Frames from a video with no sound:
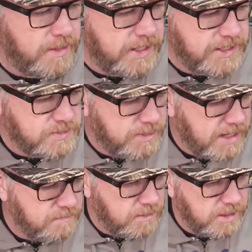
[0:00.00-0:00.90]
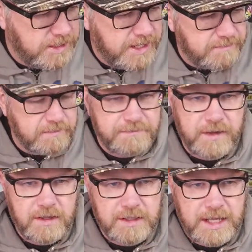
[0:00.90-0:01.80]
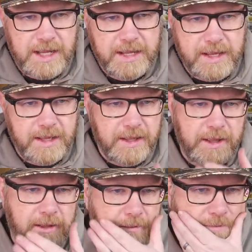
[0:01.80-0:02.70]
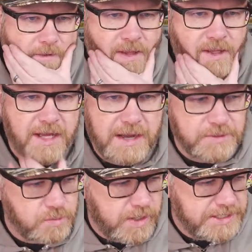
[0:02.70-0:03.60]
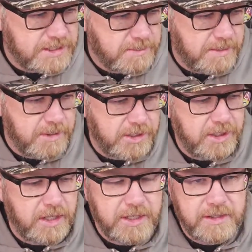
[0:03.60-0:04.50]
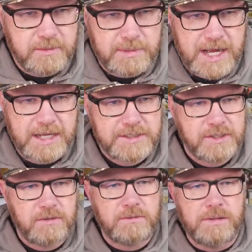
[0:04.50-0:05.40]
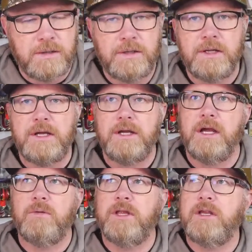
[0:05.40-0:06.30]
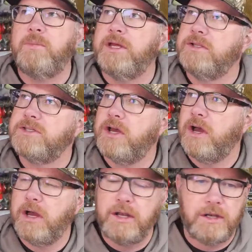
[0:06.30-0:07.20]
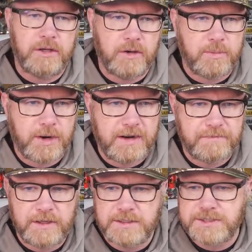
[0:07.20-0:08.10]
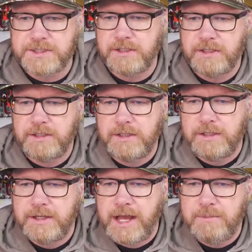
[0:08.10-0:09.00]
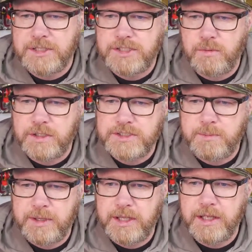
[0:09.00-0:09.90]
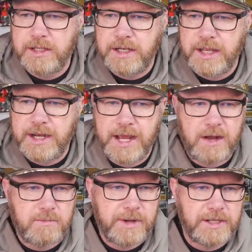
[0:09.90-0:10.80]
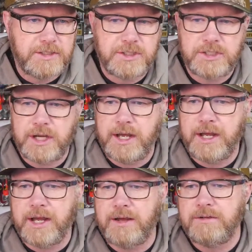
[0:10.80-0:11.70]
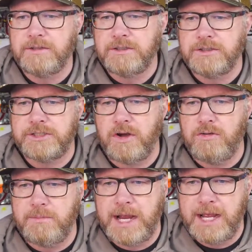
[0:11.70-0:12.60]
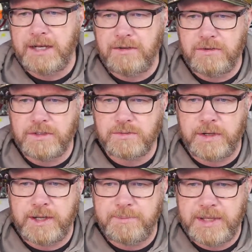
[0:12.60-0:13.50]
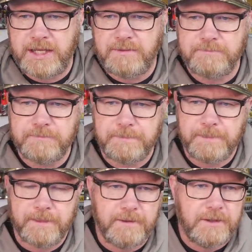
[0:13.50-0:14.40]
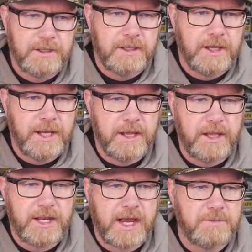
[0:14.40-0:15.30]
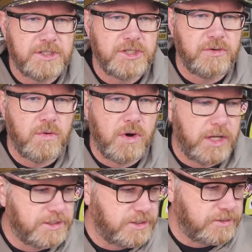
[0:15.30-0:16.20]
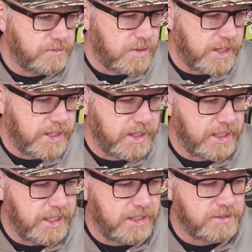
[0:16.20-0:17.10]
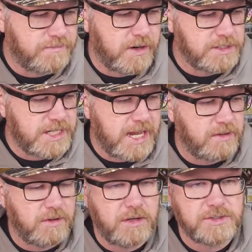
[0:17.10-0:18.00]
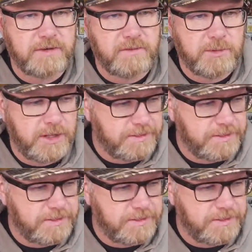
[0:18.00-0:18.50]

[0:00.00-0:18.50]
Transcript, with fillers: these, but I've really never felt like uh, I was wasting my money on either box. So it really depends on your preference, how much you want to spend, and how much uh, Stone Man lures. What up, Pete? And how much you want to uh, get as far as tackle goes every month.